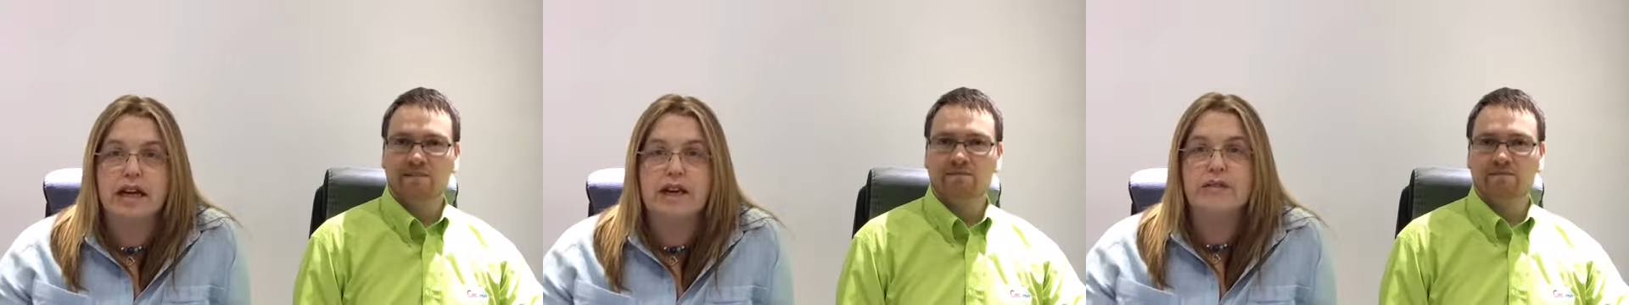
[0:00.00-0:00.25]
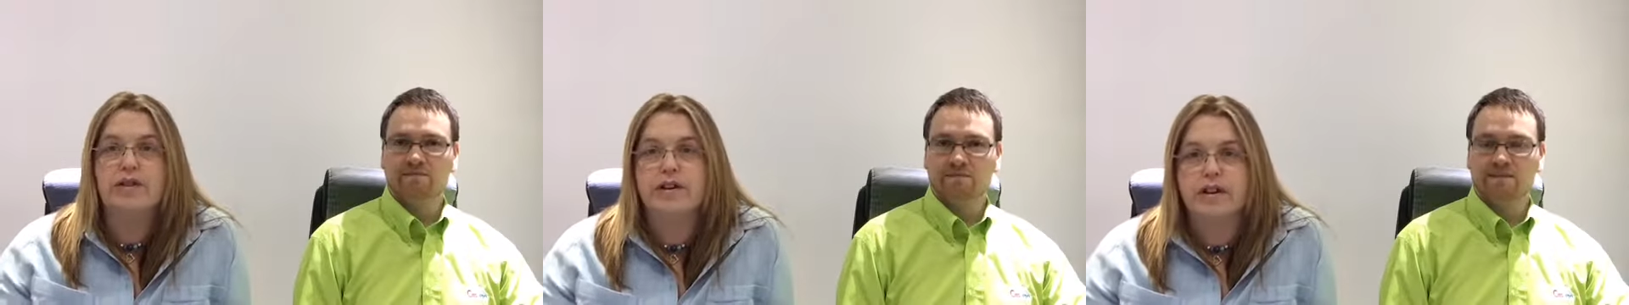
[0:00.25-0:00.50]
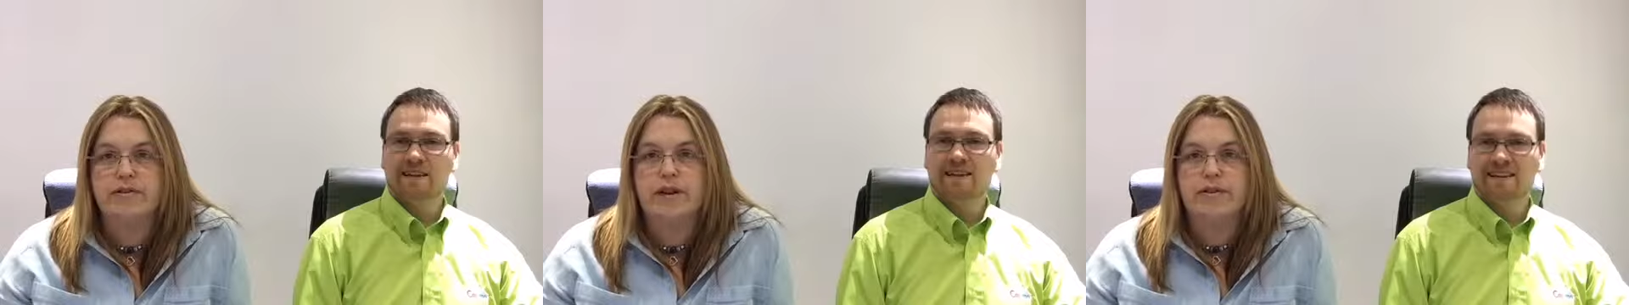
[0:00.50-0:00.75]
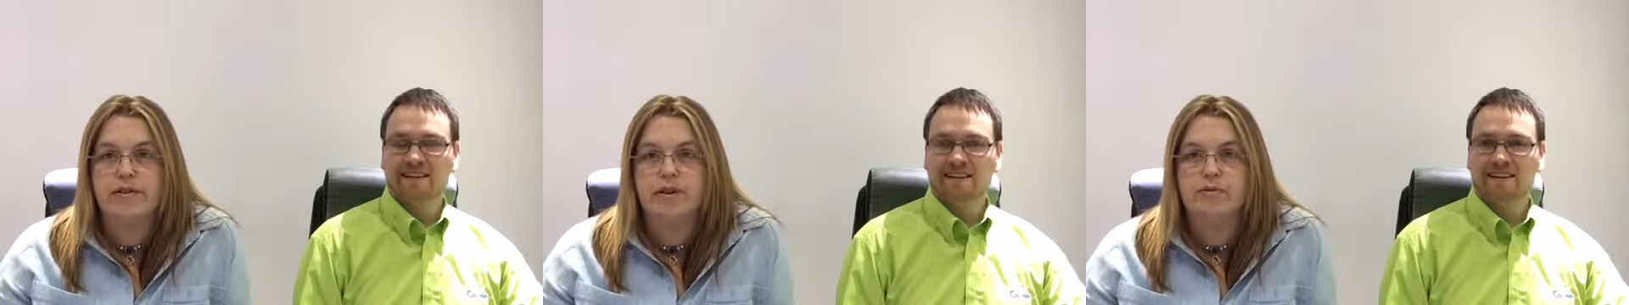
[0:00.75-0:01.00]
Speaker 1: even though they've
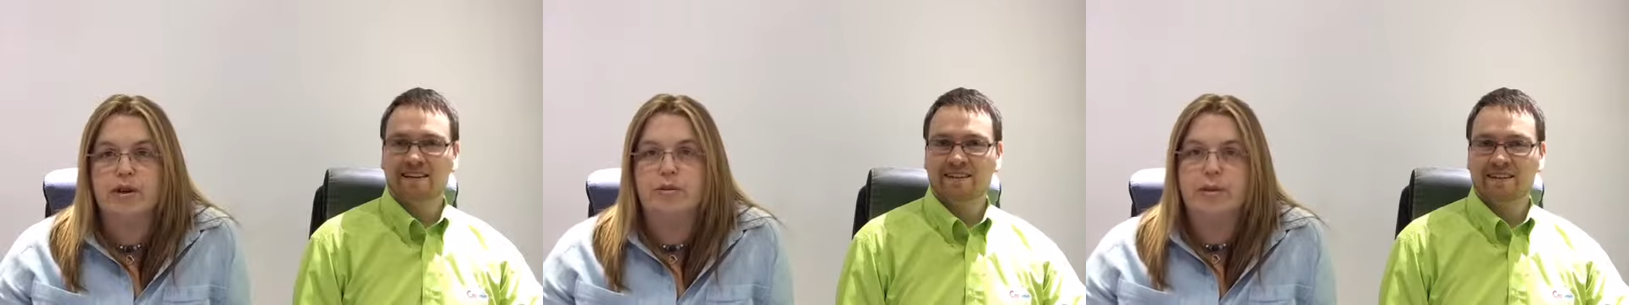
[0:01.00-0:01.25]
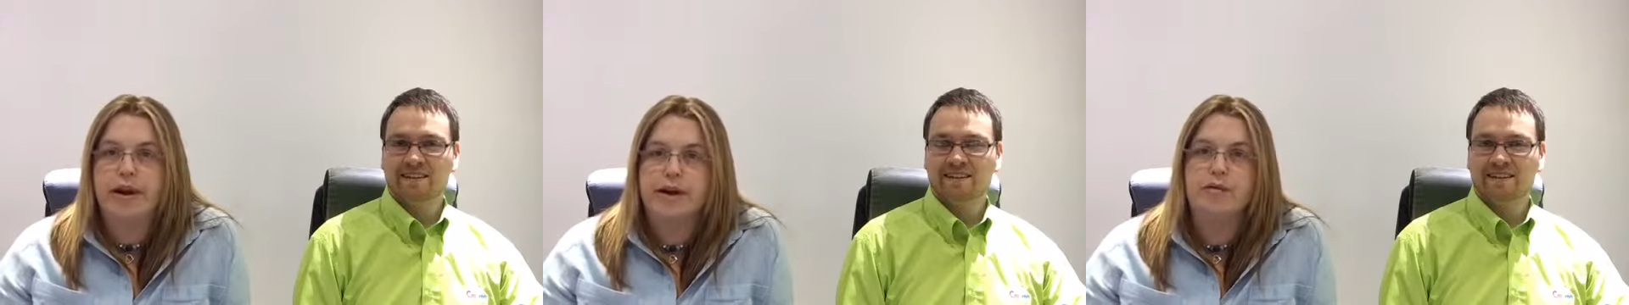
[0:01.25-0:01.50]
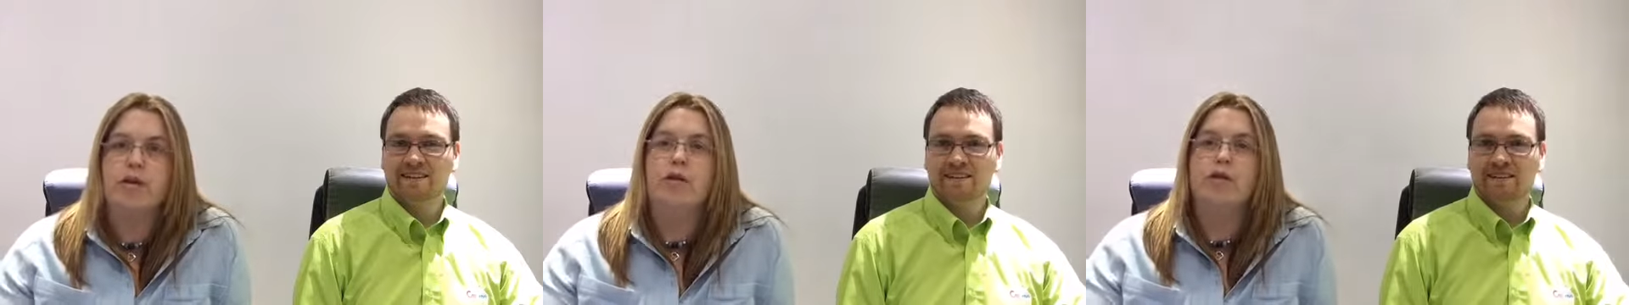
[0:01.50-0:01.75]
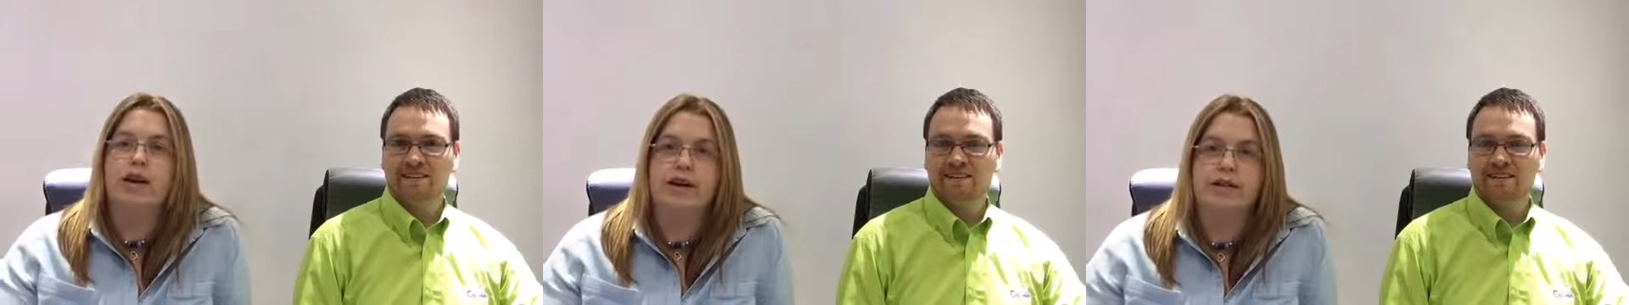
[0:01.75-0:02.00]
then got to run
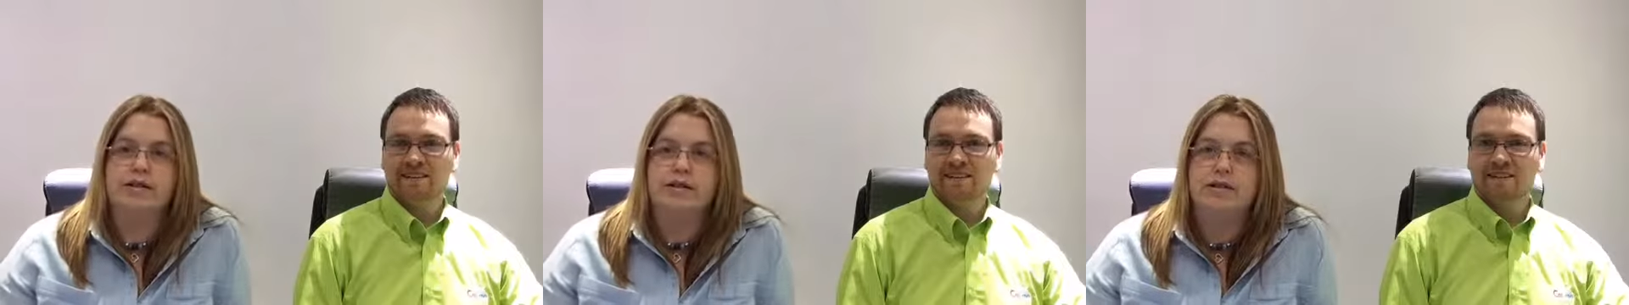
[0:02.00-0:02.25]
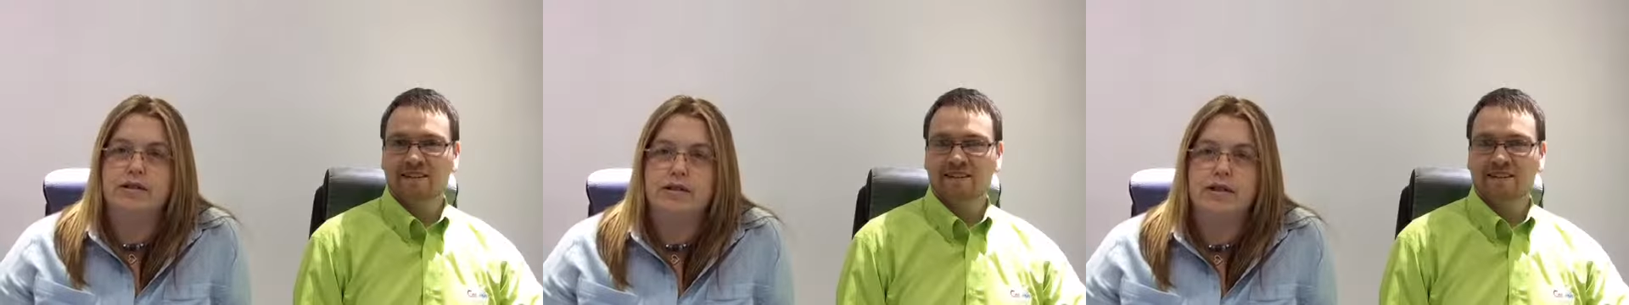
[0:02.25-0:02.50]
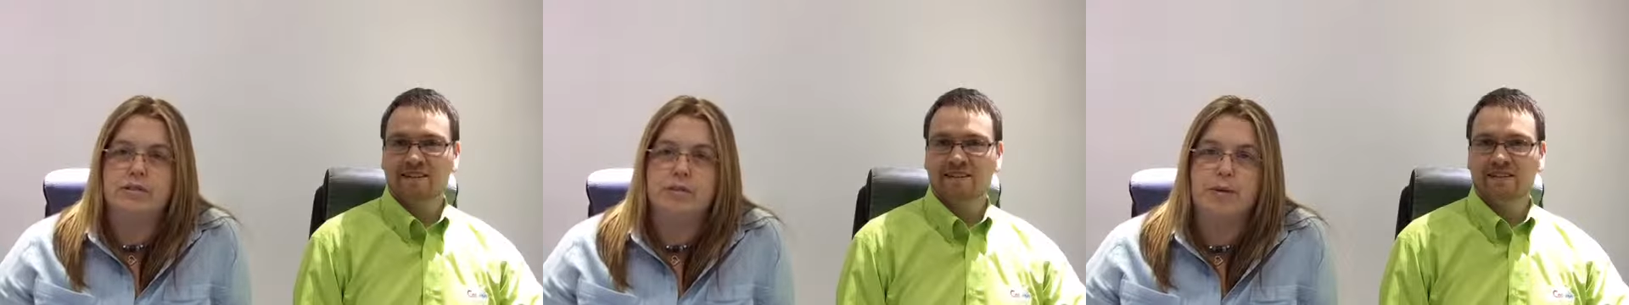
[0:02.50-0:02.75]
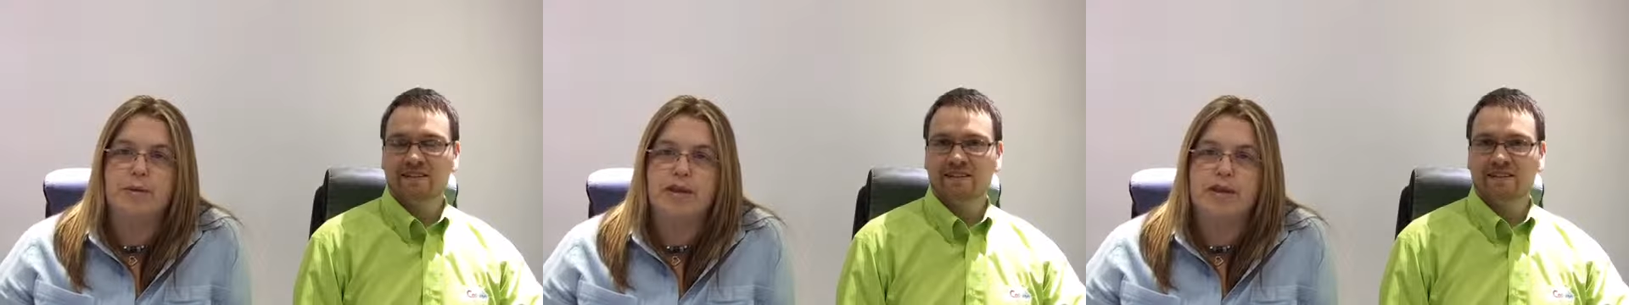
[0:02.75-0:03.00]
payroll and you know
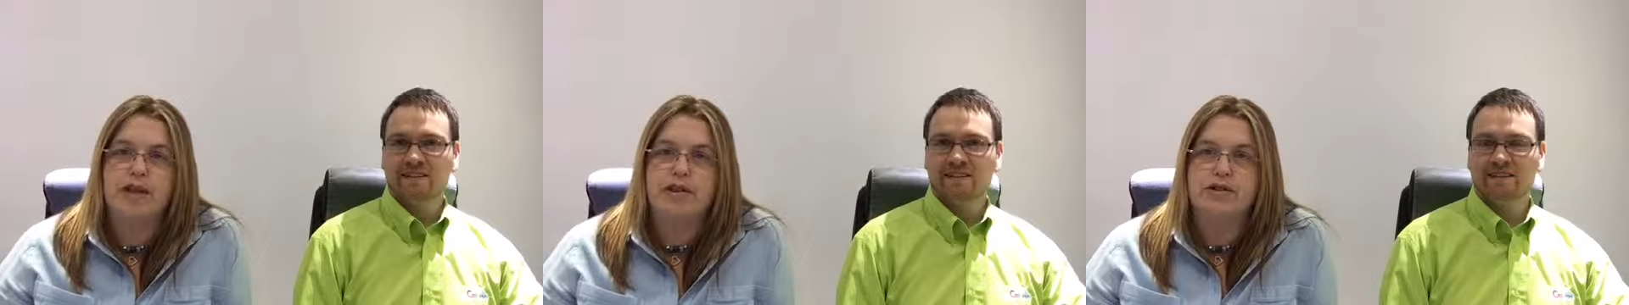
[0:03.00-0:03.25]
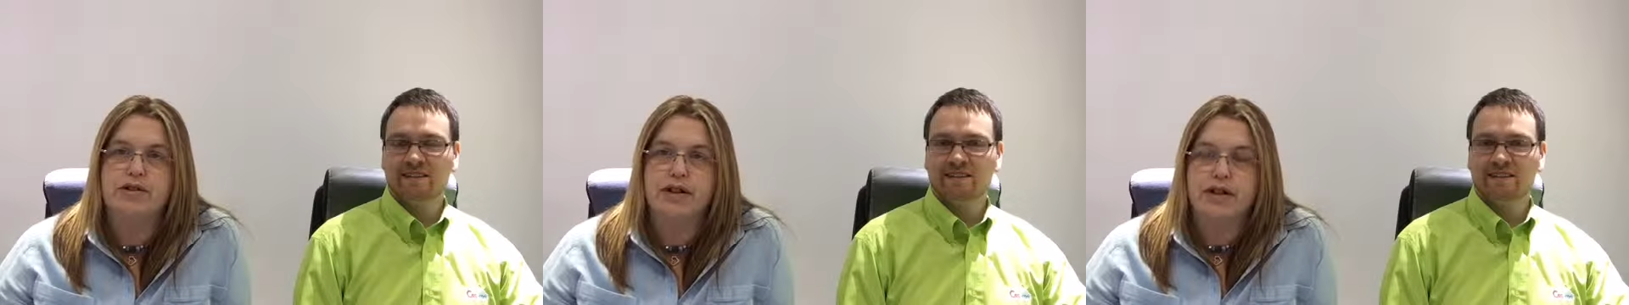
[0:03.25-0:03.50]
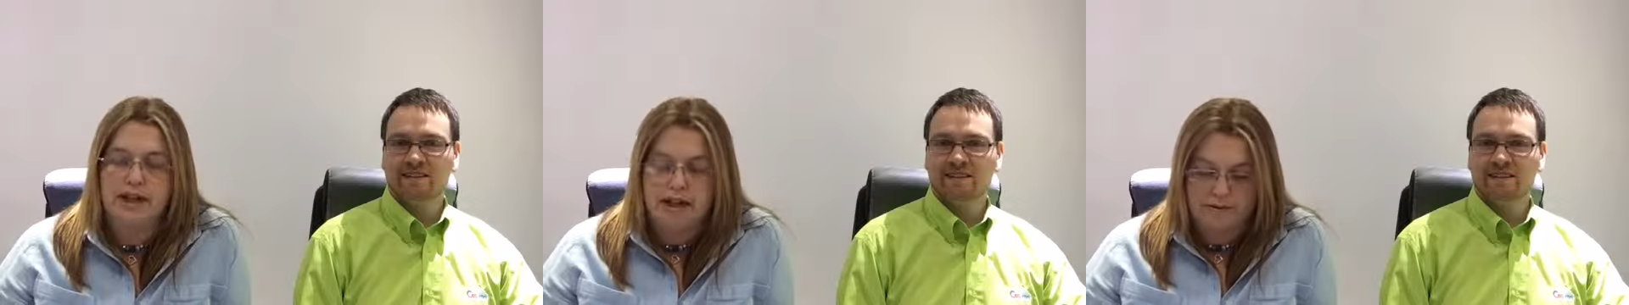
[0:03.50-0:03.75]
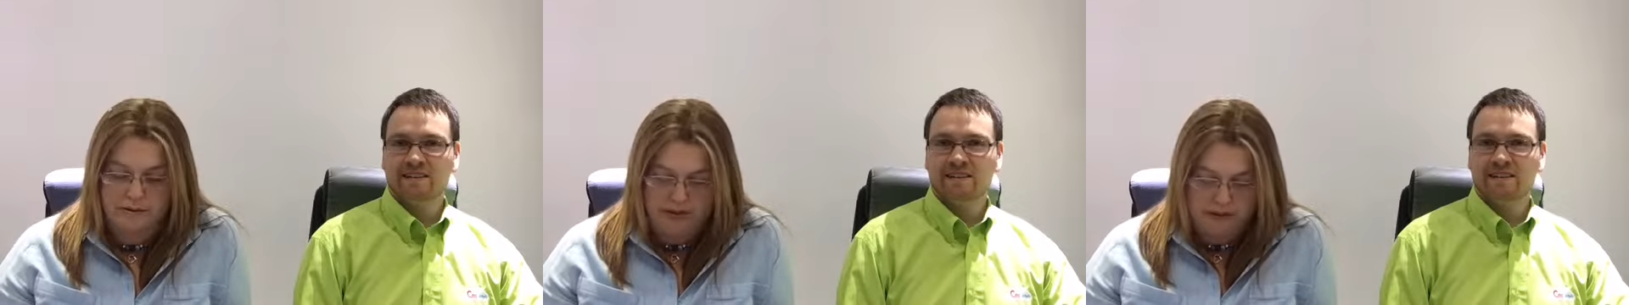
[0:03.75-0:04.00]
publish statutory
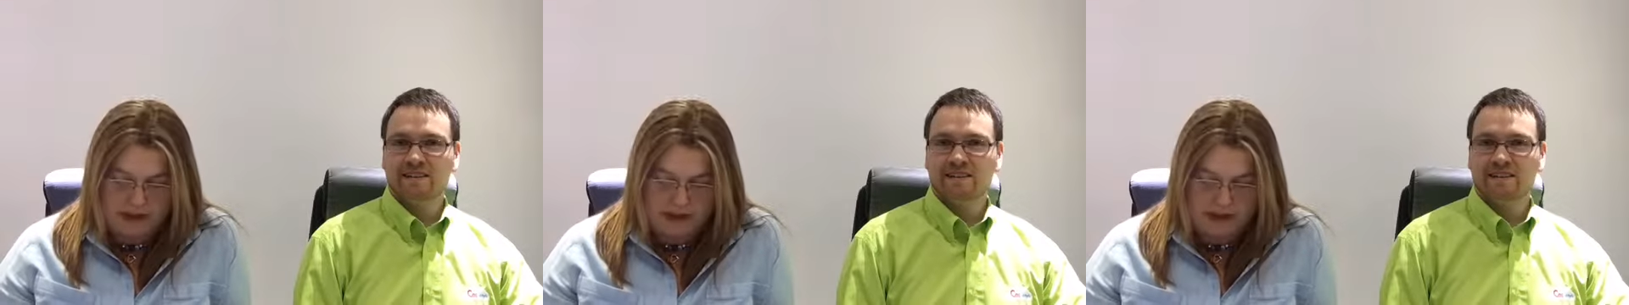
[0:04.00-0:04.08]
accounts.